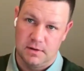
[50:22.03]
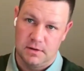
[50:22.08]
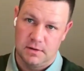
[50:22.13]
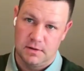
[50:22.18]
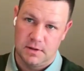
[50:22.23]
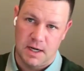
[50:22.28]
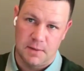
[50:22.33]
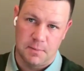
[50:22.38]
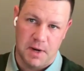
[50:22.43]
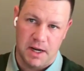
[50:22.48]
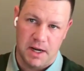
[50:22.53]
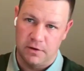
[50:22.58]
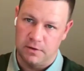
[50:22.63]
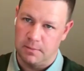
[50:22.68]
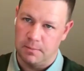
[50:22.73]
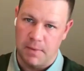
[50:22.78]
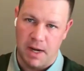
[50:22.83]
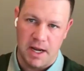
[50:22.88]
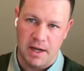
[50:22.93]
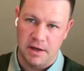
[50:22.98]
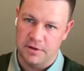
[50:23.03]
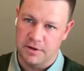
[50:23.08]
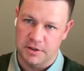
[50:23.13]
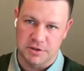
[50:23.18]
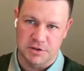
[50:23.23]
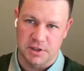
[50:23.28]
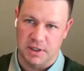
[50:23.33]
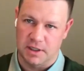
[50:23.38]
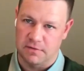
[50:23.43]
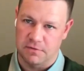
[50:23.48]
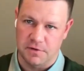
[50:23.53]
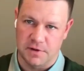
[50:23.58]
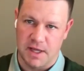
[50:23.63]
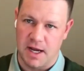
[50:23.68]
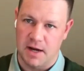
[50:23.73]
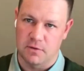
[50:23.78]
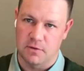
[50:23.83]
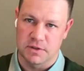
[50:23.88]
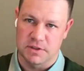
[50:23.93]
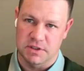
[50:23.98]
And my other trick for
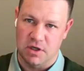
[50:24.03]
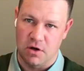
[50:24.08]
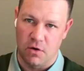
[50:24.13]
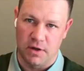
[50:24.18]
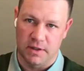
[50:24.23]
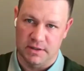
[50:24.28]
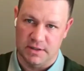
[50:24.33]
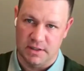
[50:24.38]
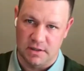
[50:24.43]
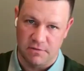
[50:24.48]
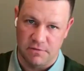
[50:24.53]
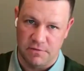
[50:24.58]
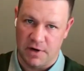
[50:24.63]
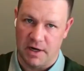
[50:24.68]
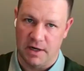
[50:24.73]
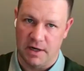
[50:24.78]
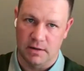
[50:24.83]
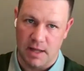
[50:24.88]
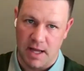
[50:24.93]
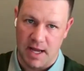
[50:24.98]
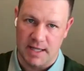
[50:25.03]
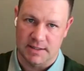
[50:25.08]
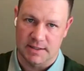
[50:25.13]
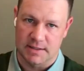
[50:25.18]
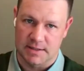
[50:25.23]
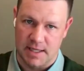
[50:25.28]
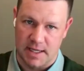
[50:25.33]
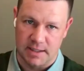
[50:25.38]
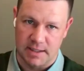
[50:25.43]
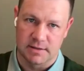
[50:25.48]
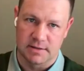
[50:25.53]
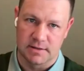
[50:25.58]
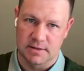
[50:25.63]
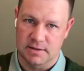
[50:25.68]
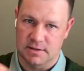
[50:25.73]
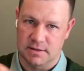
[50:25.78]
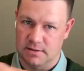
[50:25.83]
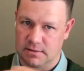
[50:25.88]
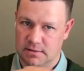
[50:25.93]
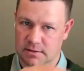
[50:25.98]
that was going to the very last
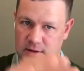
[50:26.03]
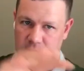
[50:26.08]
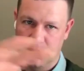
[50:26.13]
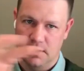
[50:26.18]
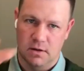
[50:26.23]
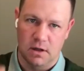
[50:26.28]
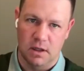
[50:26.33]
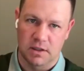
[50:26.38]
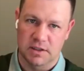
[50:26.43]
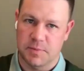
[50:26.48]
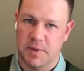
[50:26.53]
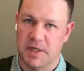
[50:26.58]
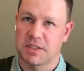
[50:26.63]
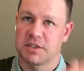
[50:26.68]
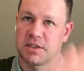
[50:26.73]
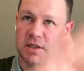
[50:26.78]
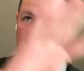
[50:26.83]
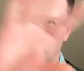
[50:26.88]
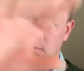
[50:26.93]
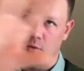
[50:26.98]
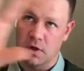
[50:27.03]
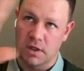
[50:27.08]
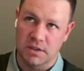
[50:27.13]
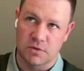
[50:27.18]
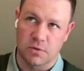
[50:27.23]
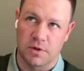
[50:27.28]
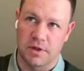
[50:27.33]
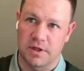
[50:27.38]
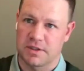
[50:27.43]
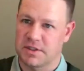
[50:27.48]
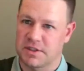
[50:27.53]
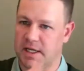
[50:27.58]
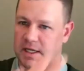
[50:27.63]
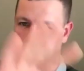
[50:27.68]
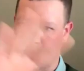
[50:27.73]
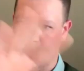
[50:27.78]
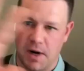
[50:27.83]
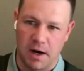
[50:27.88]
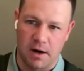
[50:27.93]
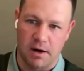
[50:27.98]
sentence, especially on ones where there's like
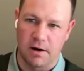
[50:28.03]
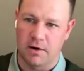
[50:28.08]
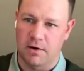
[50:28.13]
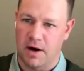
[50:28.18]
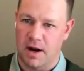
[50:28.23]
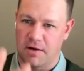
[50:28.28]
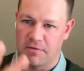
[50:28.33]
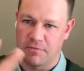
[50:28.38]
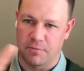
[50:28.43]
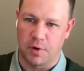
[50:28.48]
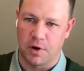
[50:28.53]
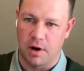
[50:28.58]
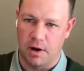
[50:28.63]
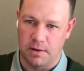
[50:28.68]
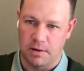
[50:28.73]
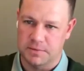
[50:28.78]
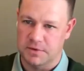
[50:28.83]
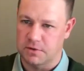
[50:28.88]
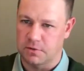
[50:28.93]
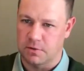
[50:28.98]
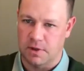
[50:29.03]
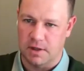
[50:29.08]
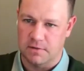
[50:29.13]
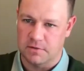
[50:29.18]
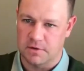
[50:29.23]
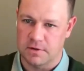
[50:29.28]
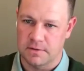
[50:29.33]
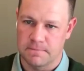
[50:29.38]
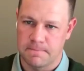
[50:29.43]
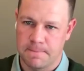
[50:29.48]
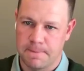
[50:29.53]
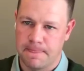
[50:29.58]
a paragraph prompt or whatever.